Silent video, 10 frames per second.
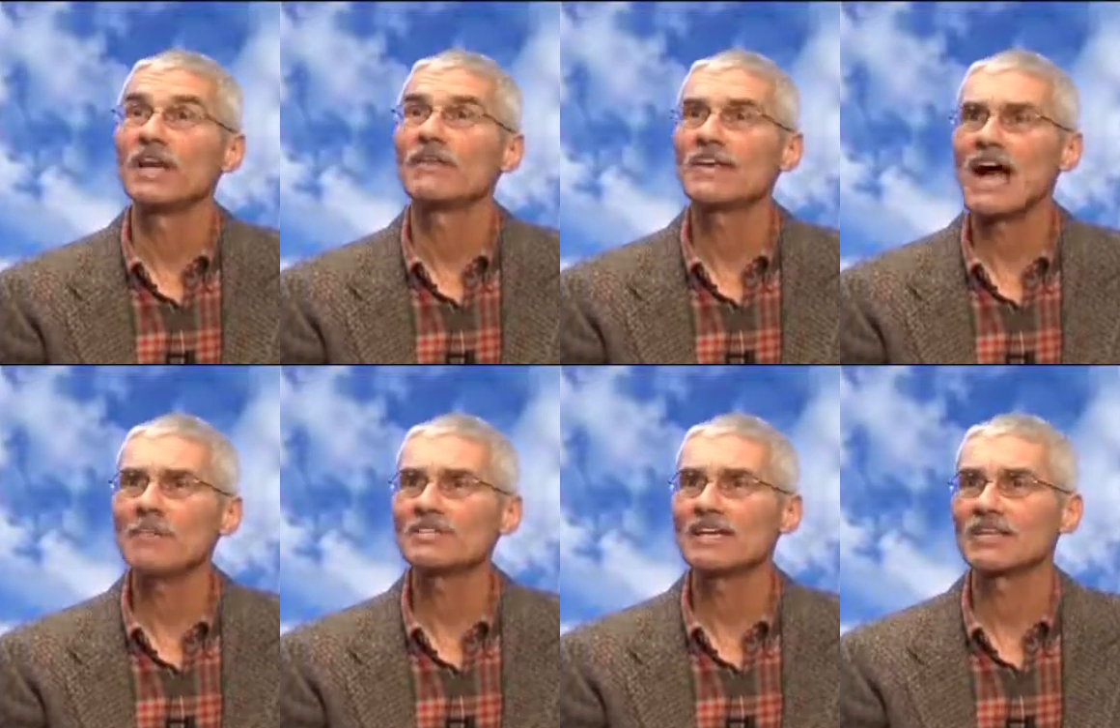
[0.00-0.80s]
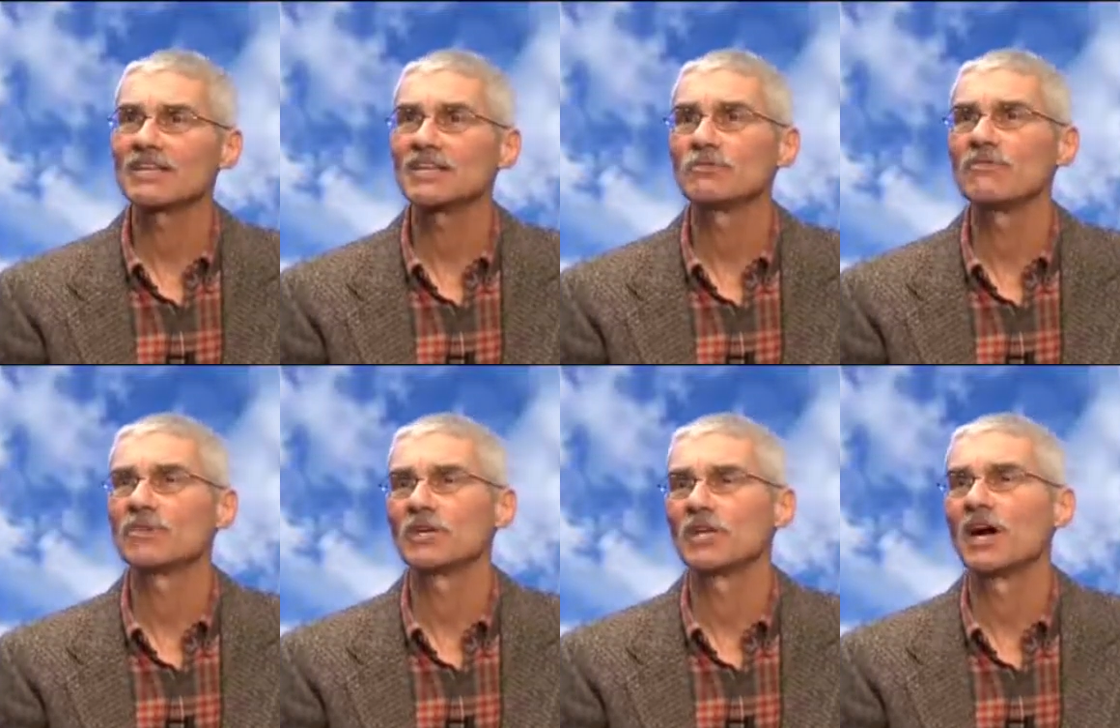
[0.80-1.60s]
that comments like these
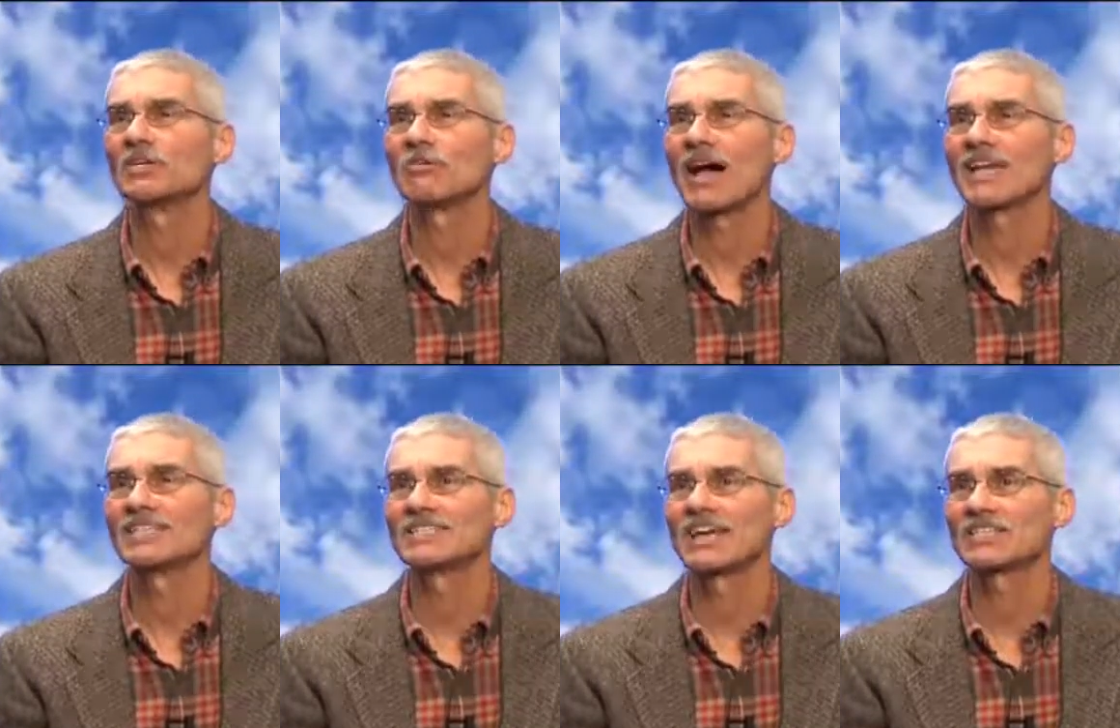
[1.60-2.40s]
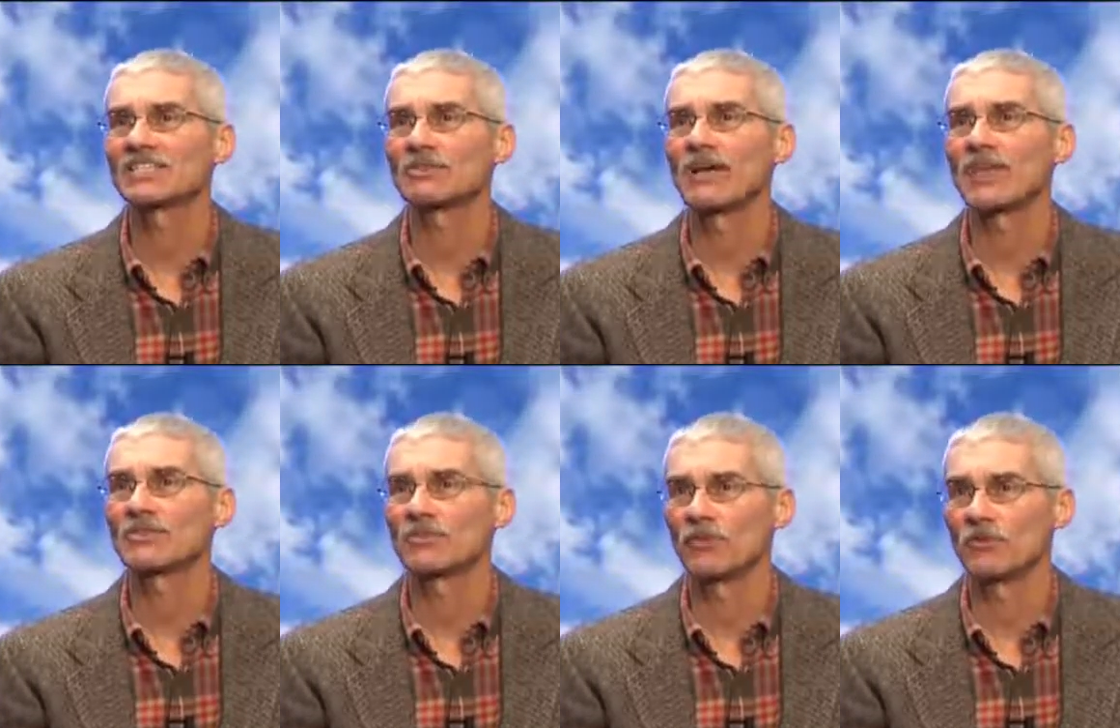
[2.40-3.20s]
revealed an underlying sexism at
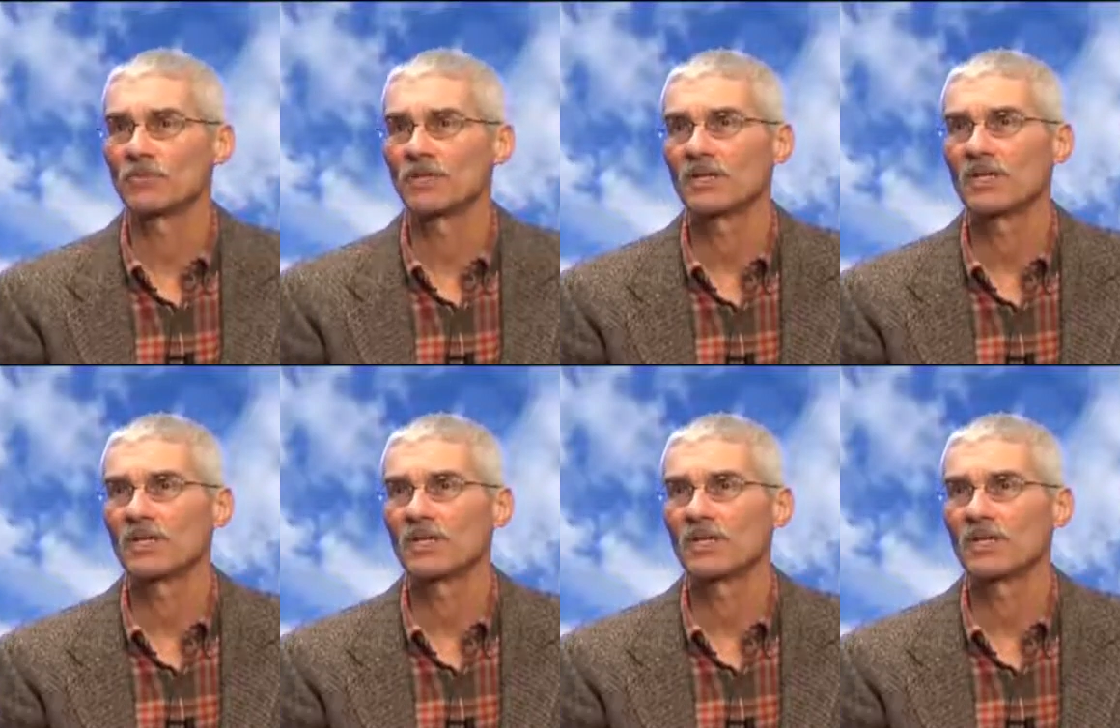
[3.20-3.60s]
the firm,